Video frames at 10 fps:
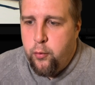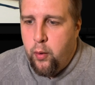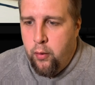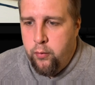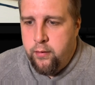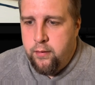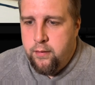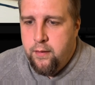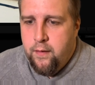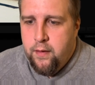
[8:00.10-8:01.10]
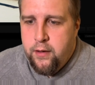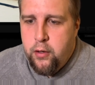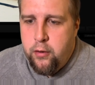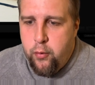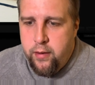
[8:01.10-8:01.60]
on the road. And
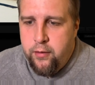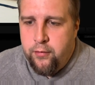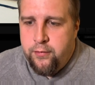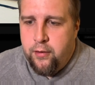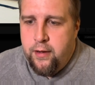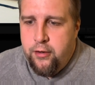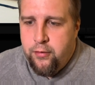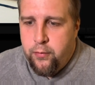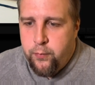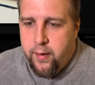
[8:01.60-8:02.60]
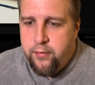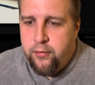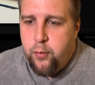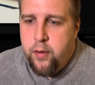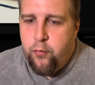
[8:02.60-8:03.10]
you know, you're stuck in each other's
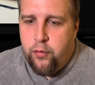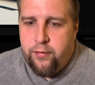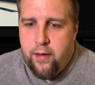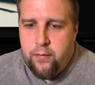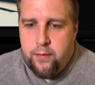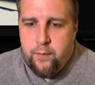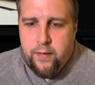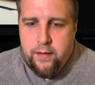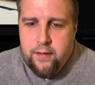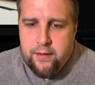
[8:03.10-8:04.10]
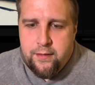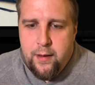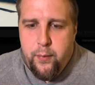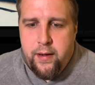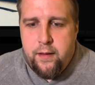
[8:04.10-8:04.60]
faces 24/7,
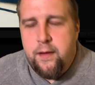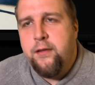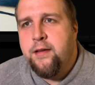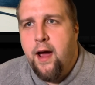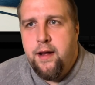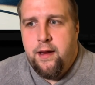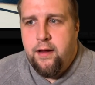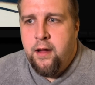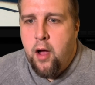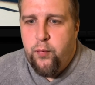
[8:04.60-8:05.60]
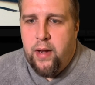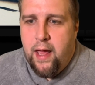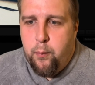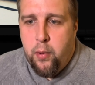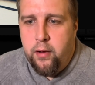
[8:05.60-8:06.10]
sleeping in these tiny
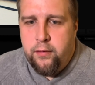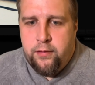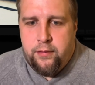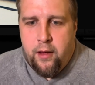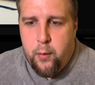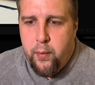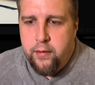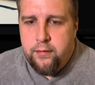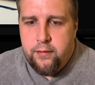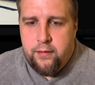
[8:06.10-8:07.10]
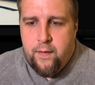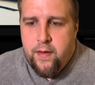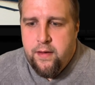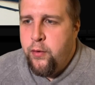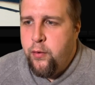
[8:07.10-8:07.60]
coffin-like bunks on a bus.
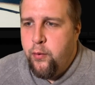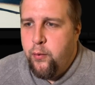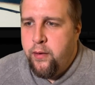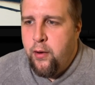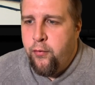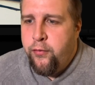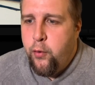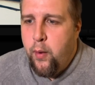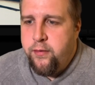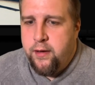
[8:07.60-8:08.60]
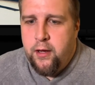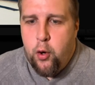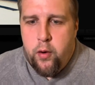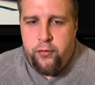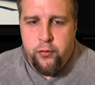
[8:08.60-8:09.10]
You know, there's two ways you can
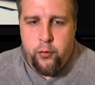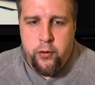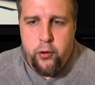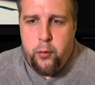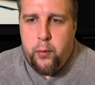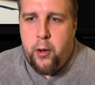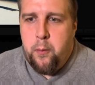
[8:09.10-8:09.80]
go on a tour. You can